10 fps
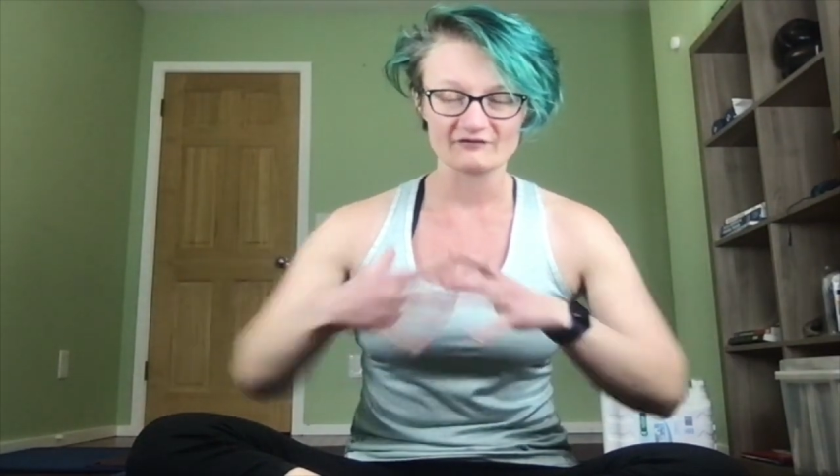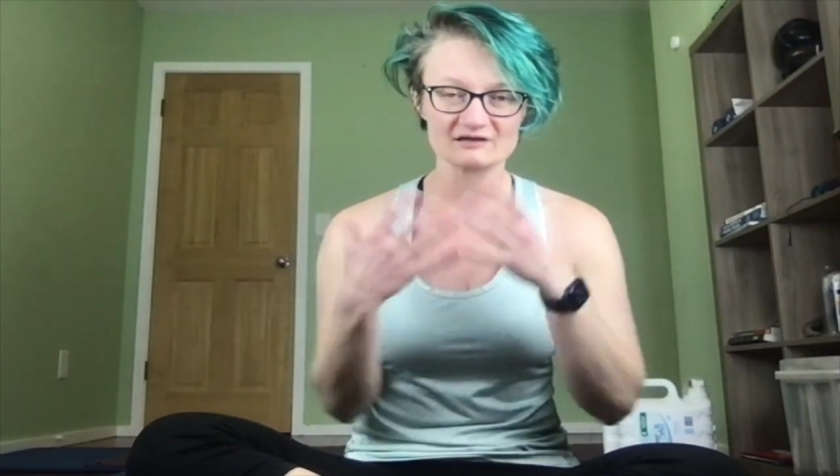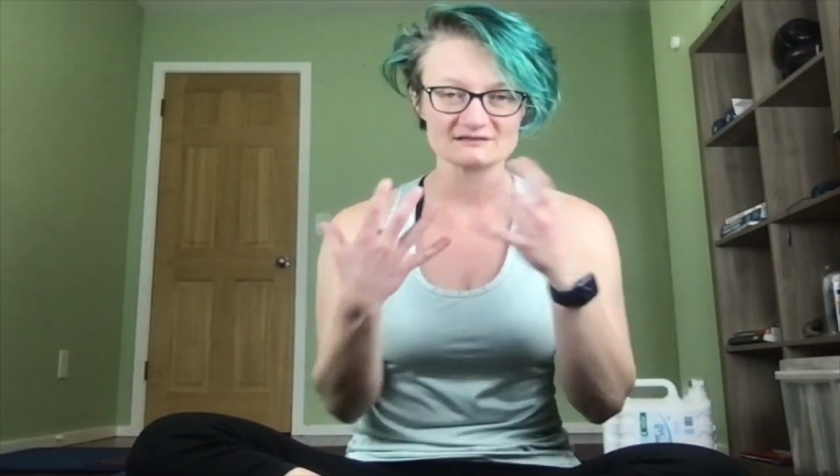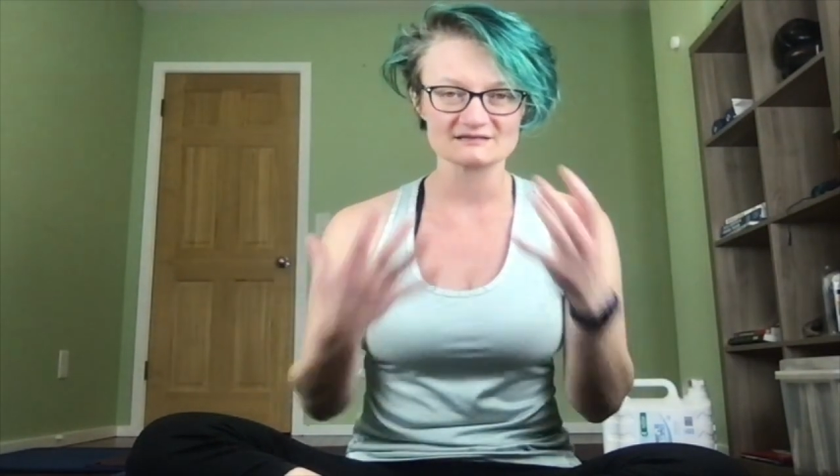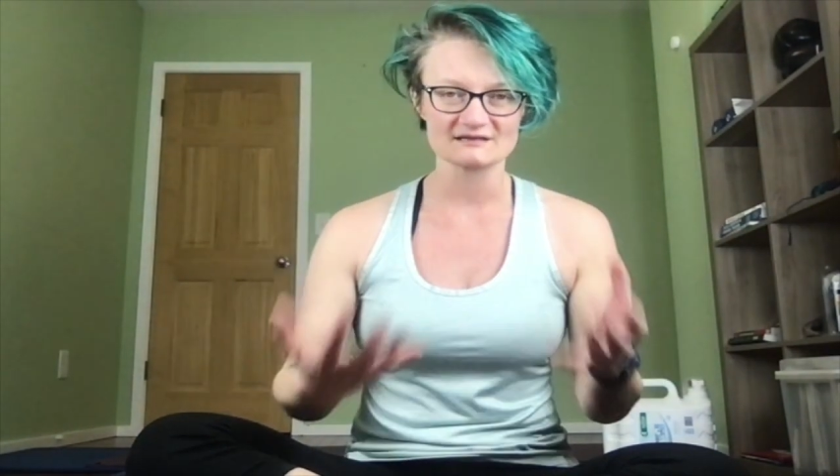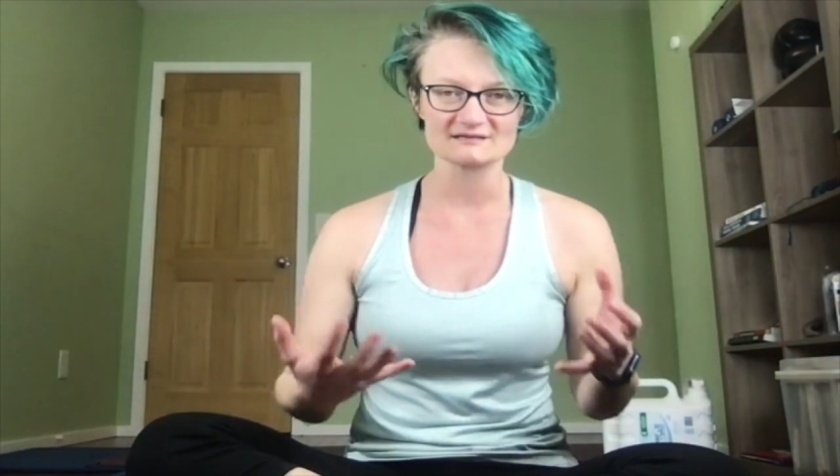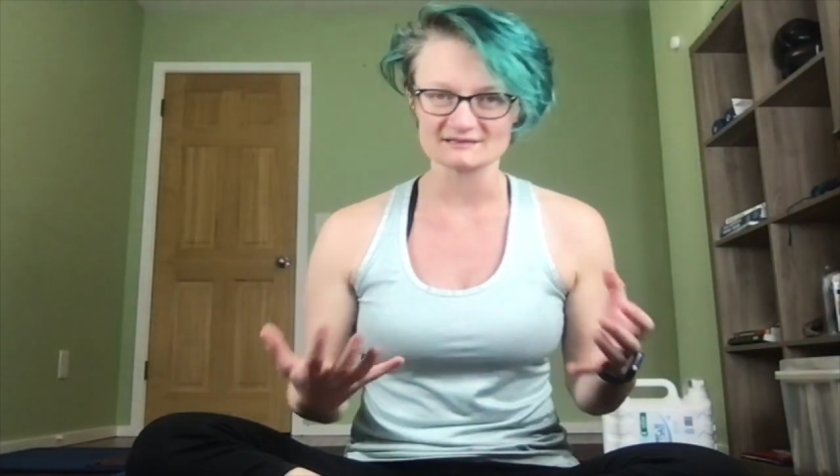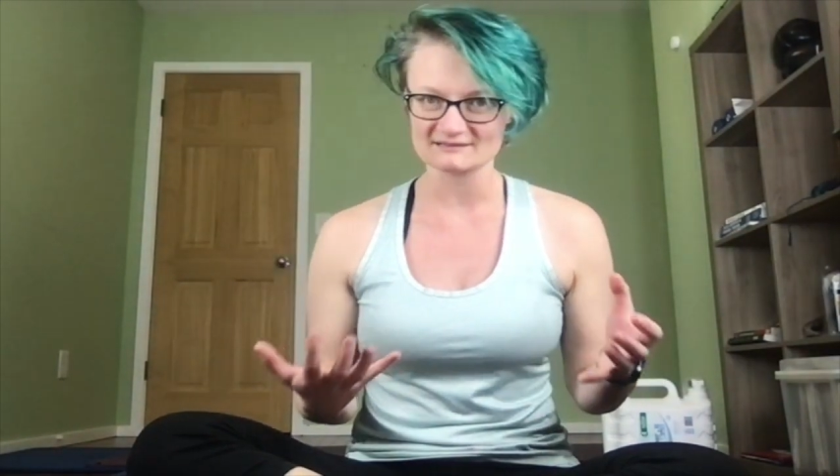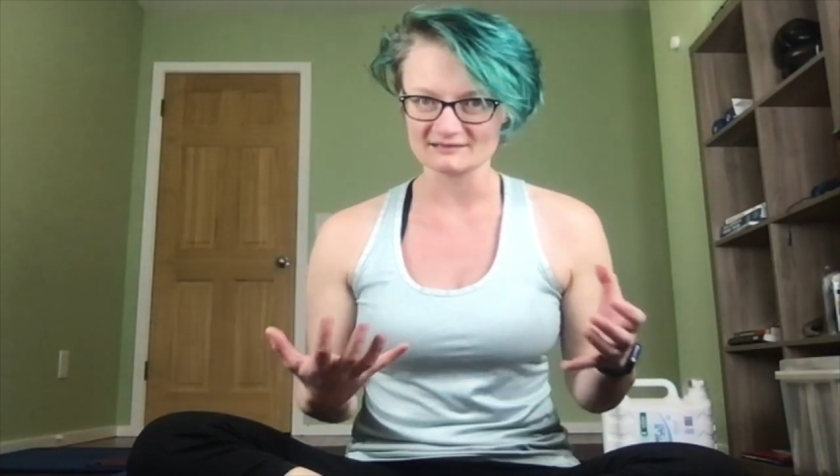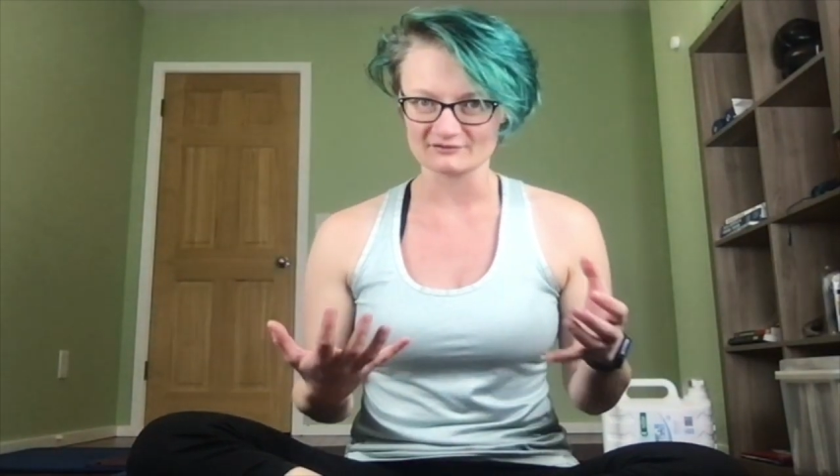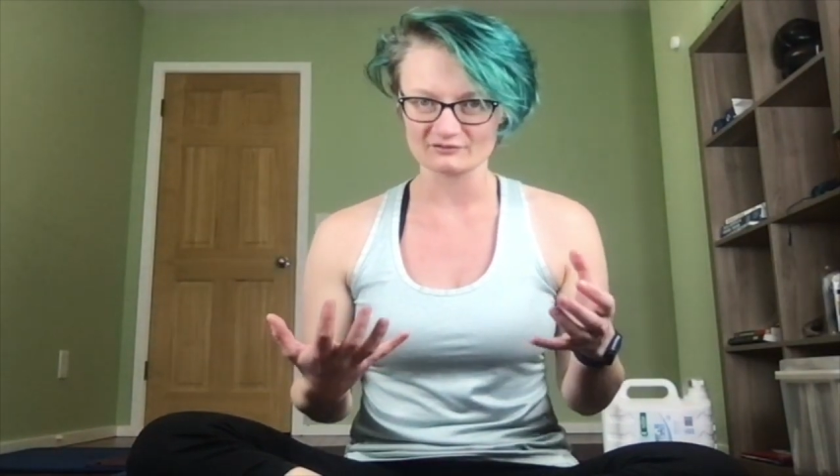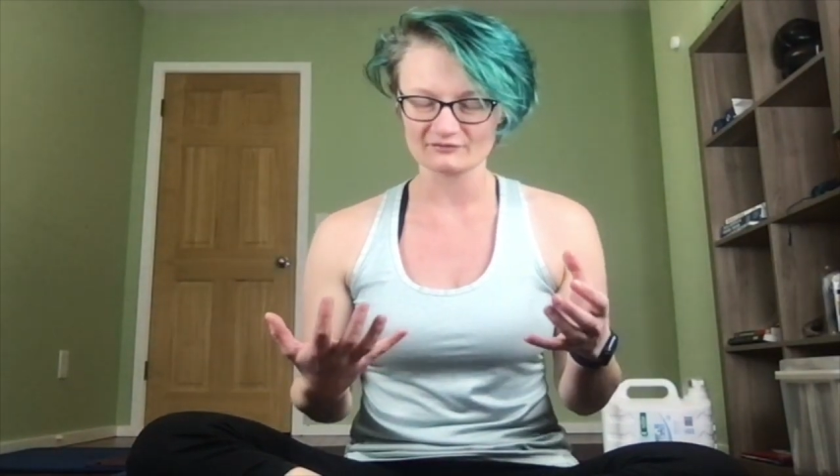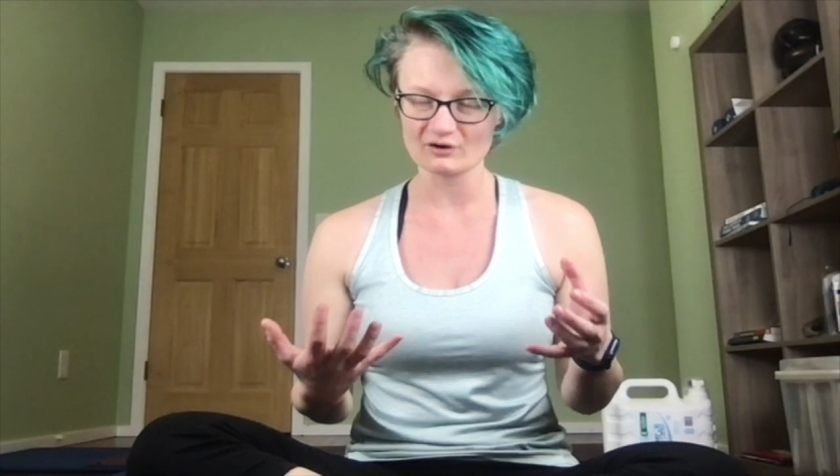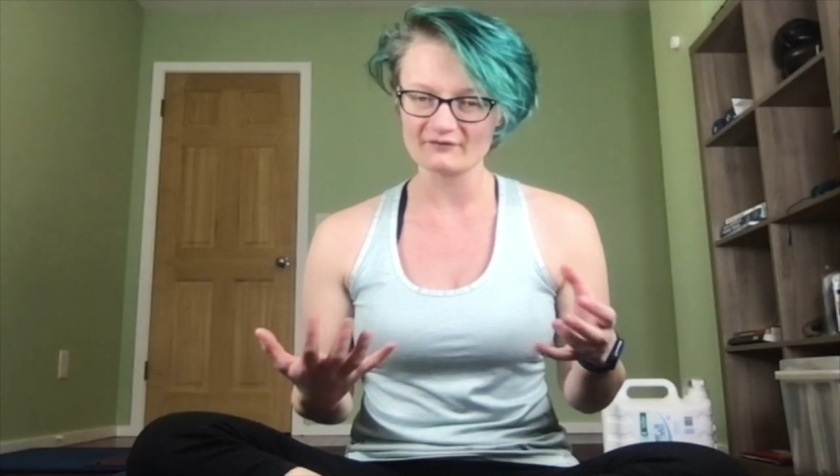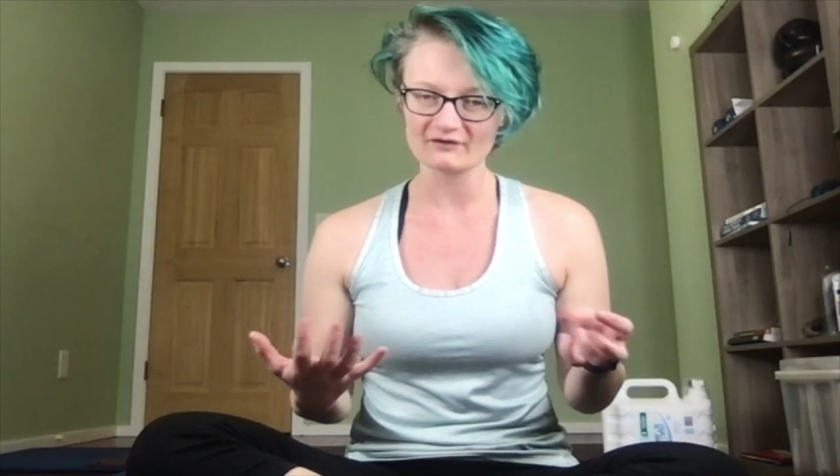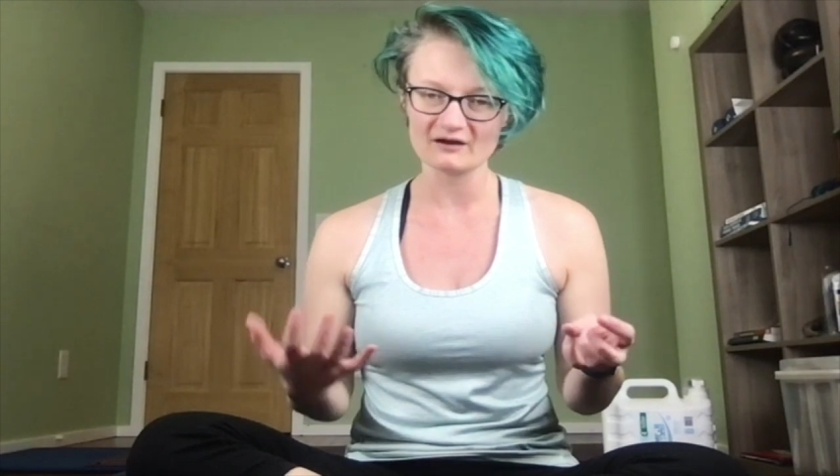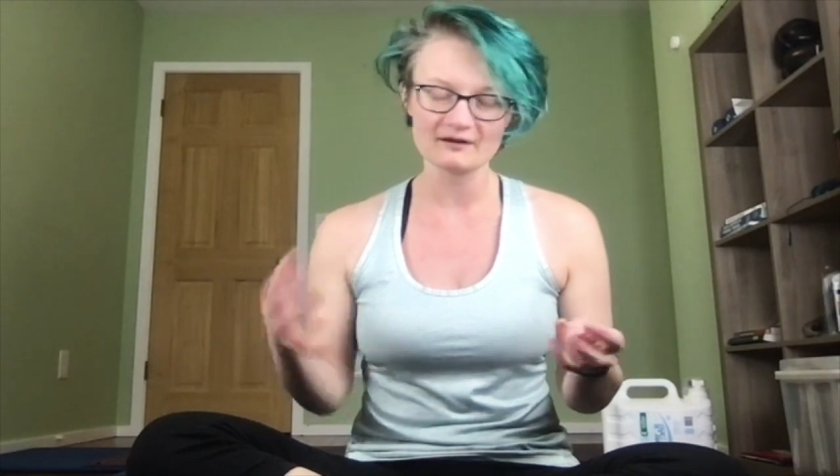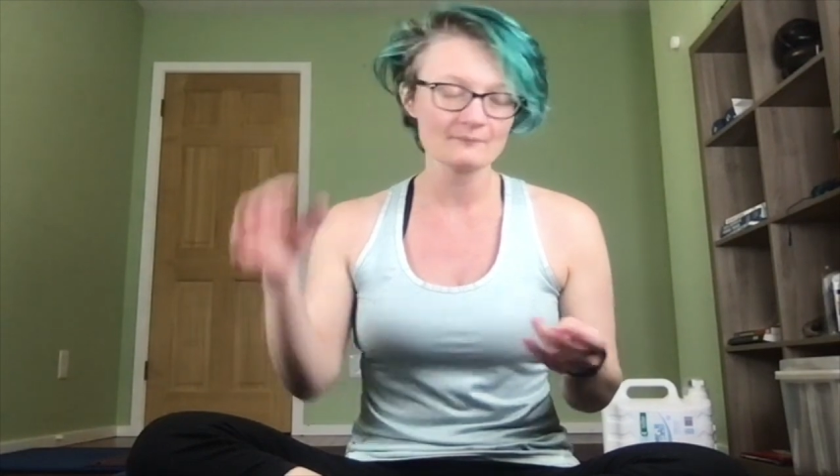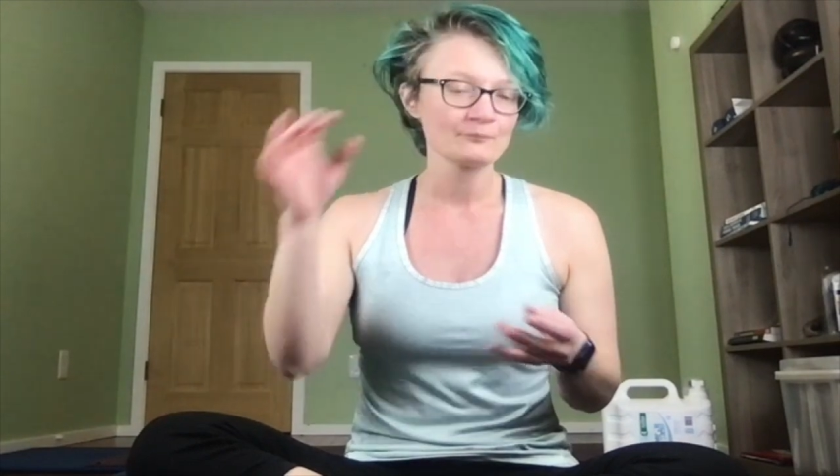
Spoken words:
consistent center of gravity.